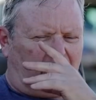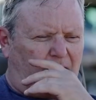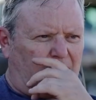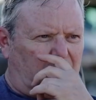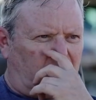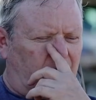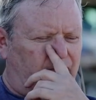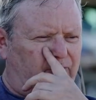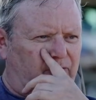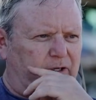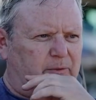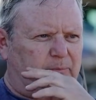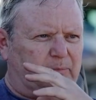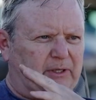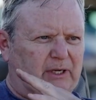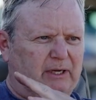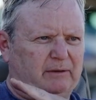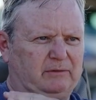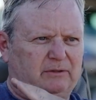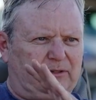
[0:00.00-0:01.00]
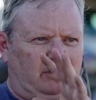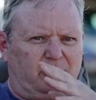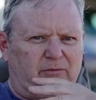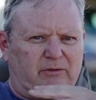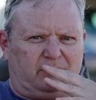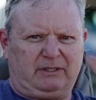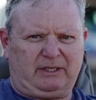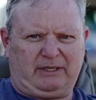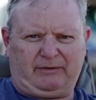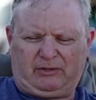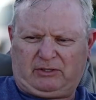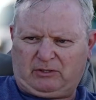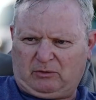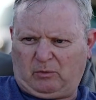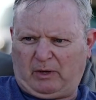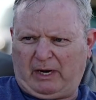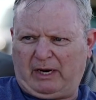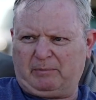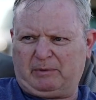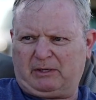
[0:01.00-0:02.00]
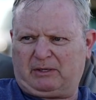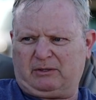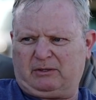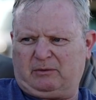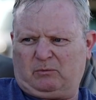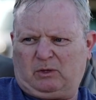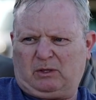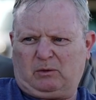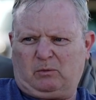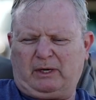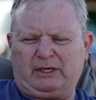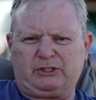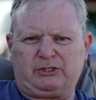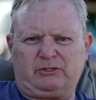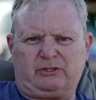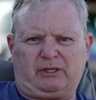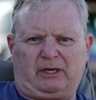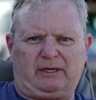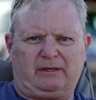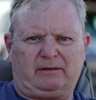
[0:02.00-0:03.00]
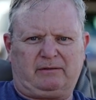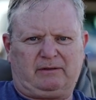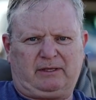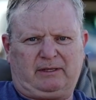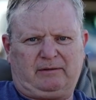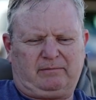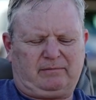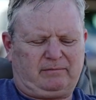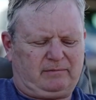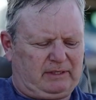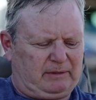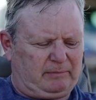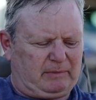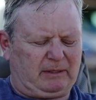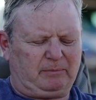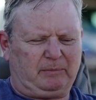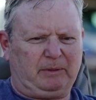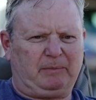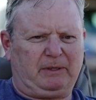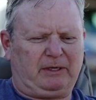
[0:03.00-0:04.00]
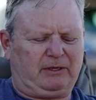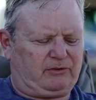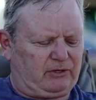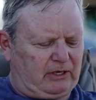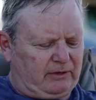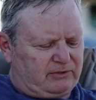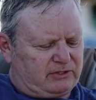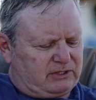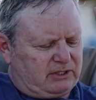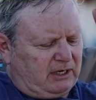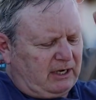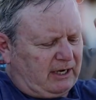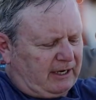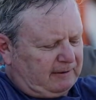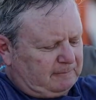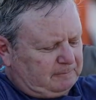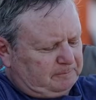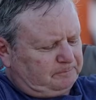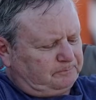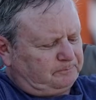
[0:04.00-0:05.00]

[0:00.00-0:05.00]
offer it, but I don't give it away because, well, why should I? They might be better drivers than I.